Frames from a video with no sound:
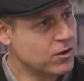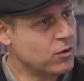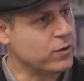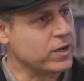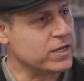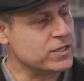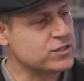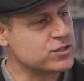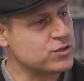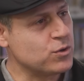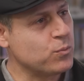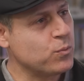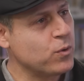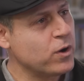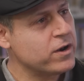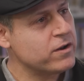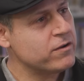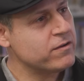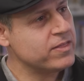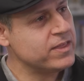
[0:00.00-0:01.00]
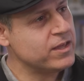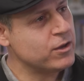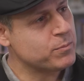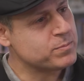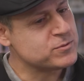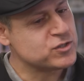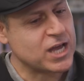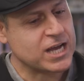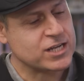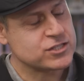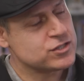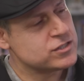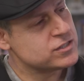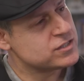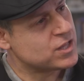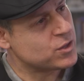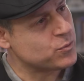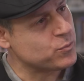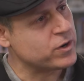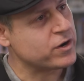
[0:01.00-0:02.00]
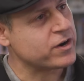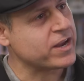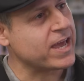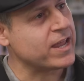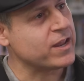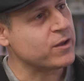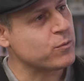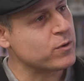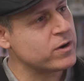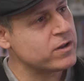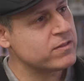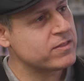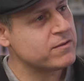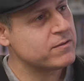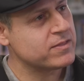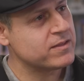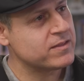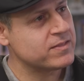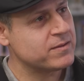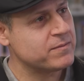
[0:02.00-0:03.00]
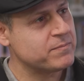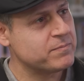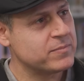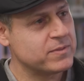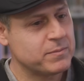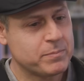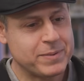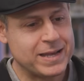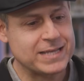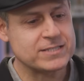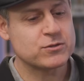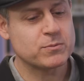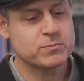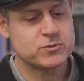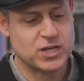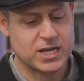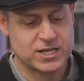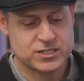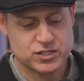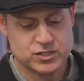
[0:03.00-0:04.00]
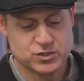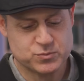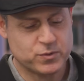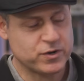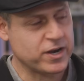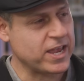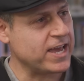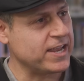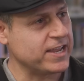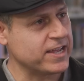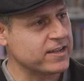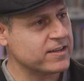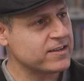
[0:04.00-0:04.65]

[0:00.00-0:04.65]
Okay, so what are the objections that we're getting? What are the best objections we're getting?